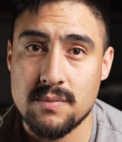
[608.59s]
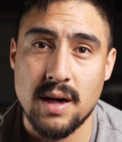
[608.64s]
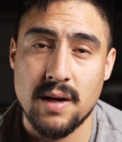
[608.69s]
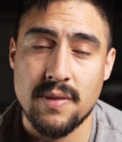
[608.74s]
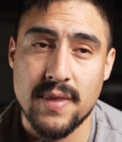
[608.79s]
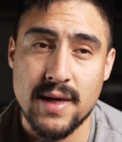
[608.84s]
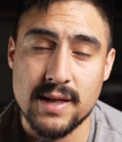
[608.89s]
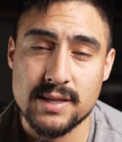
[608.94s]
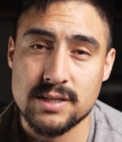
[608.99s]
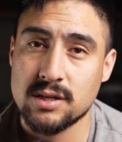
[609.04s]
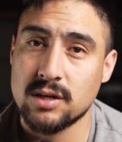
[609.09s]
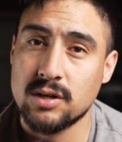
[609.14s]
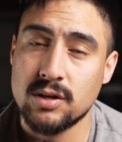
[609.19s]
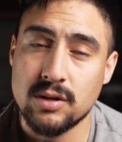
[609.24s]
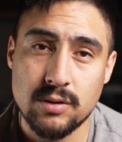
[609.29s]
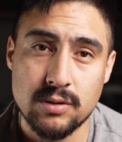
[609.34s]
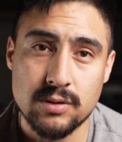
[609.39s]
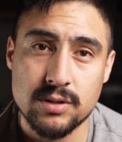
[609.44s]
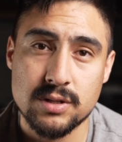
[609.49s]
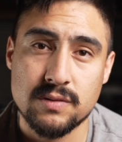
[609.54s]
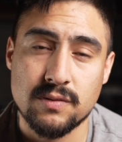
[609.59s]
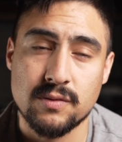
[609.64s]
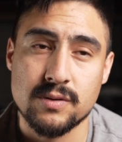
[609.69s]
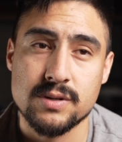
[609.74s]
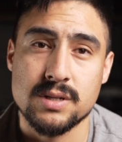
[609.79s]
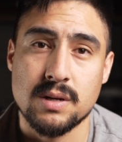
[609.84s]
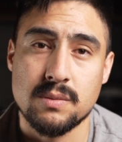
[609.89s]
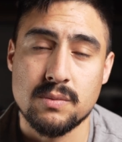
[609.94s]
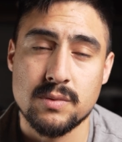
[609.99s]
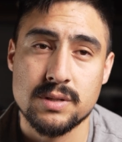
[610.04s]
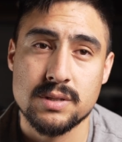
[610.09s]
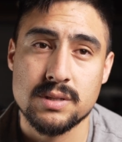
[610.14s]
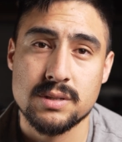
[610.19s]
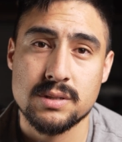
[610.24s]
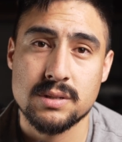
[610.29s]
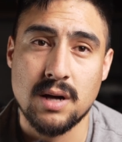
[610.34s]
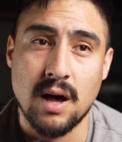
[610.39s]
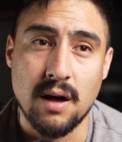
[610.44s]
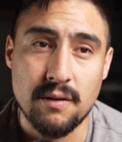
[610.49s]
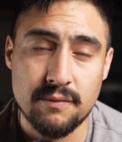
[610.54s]
And that's huge for
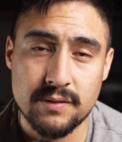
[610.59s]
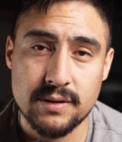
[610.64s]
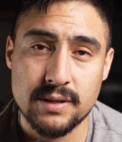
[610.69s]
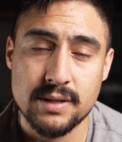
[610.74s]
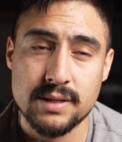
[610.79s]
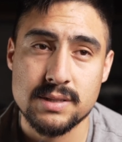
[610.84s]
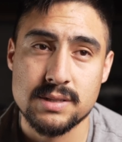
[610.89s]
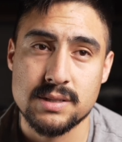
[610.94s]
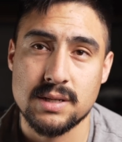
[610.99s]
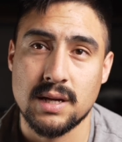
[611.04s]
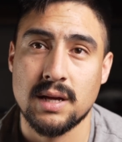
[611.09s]
someone's confidence